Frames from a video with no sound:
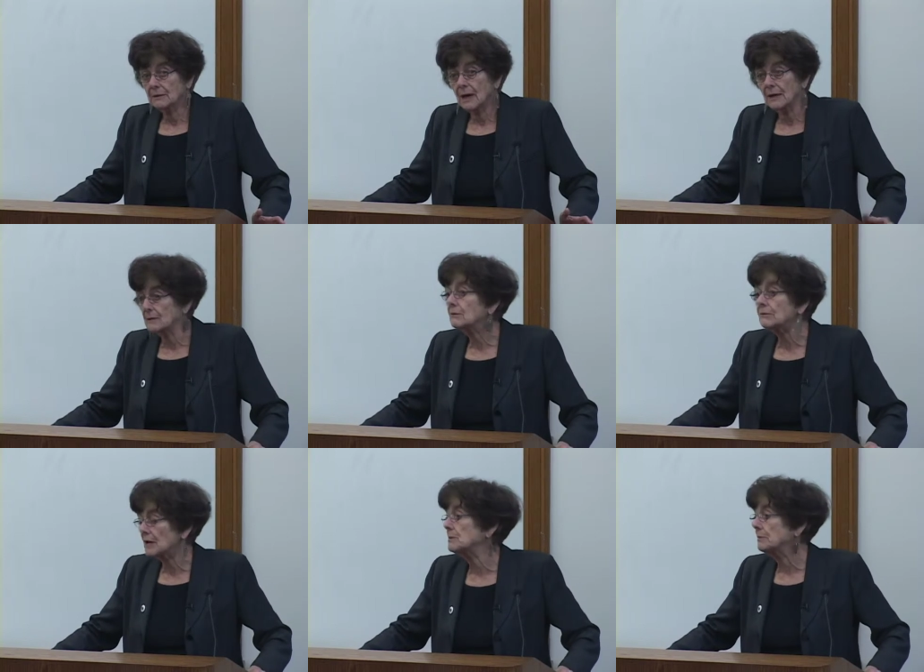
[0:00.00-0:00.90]
an
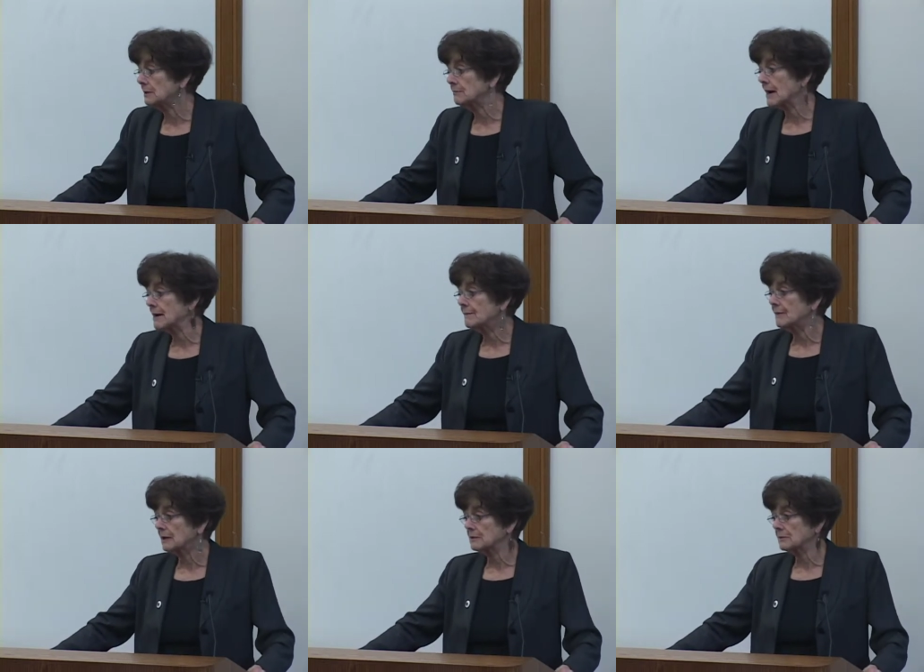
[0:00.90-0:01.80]
incredible array of
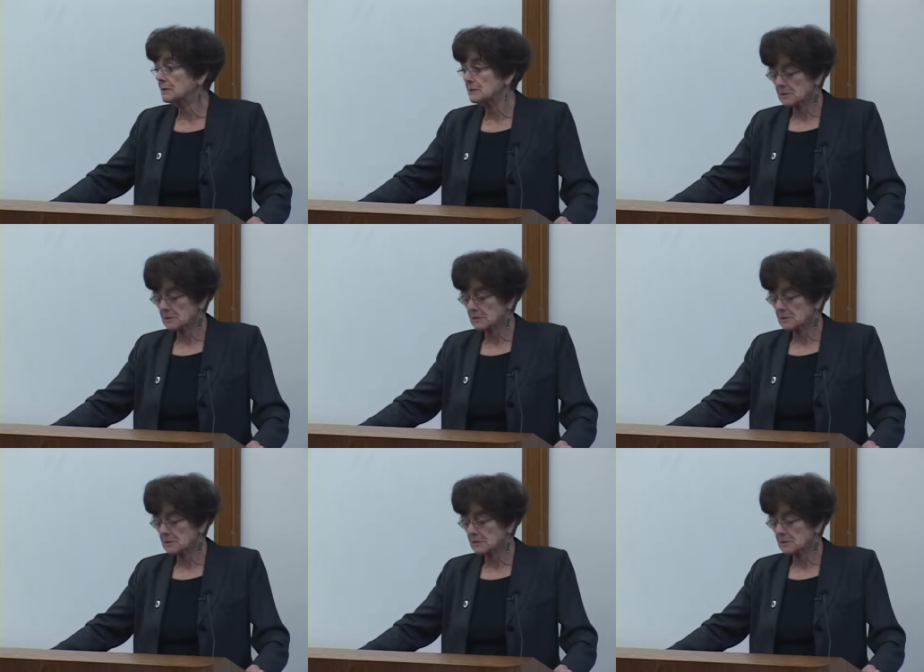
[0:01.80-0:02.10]
victories.